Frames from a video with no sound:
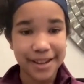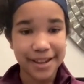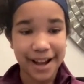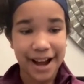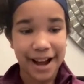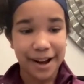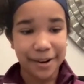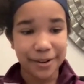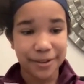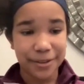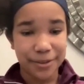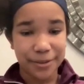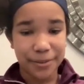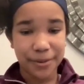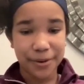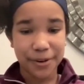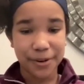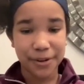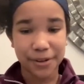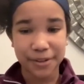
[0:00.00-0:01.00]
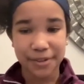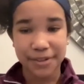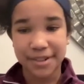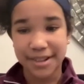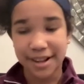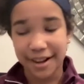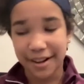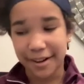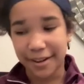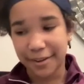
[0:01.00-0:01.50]
out in the world
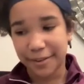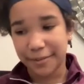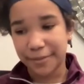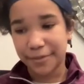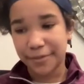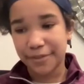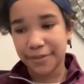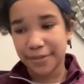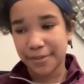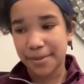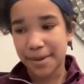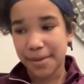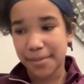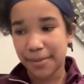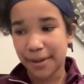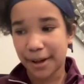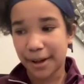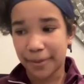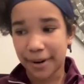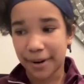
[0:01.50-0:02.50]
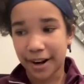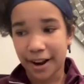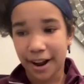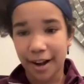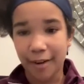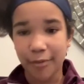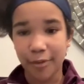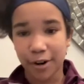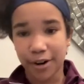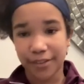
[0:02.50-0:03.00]
of the people I want to
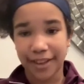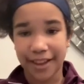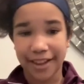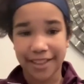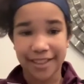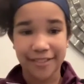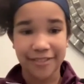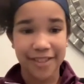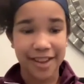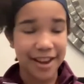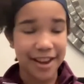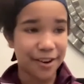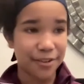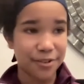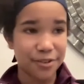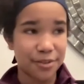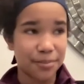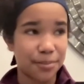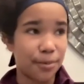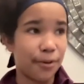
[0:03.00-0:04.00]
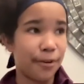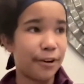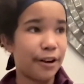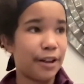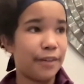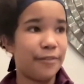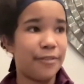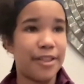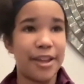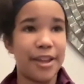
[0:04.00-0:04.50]
cover, like that they are
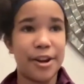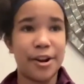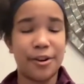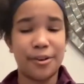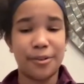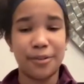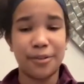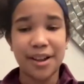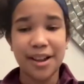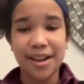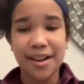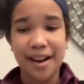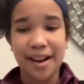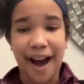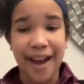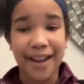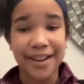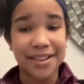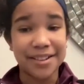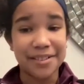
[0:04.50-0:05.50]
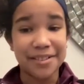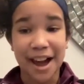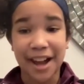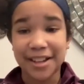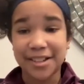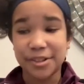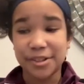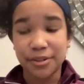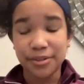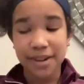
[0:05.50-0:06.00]
supportive and they don't, I
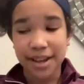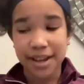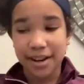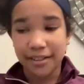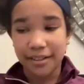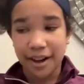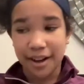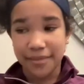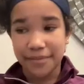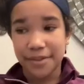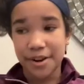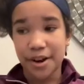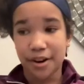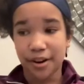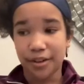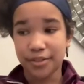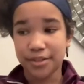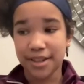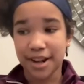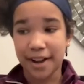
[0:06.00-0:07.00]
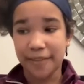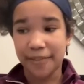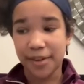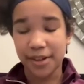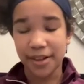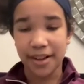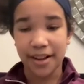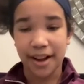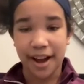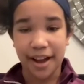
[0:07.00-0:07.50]
don't get a lot of no's, and I feel
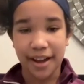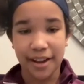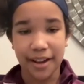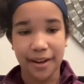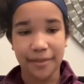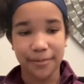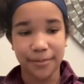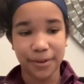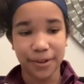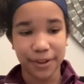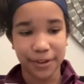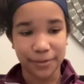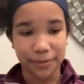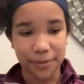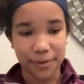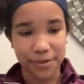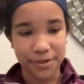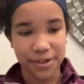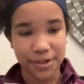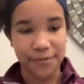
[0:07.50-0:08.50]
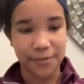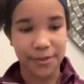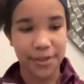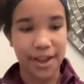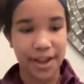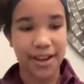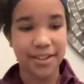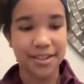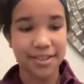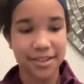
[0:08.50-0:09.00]
like I am really fortunate for
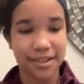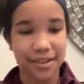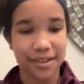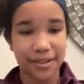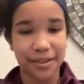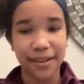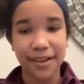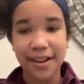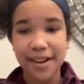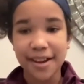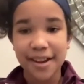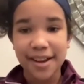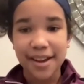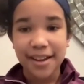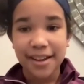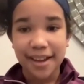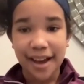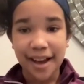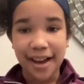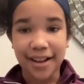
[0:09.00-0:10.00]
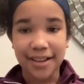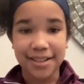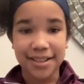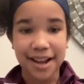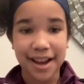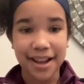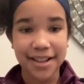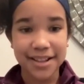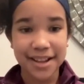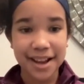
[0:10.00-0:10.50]
that. So yeah,
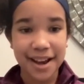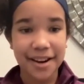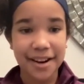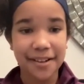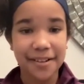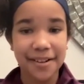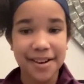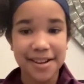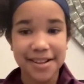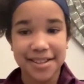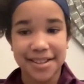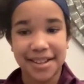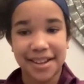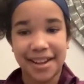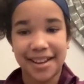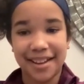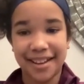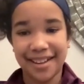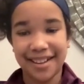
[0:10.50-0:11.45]
it's kind of crazy.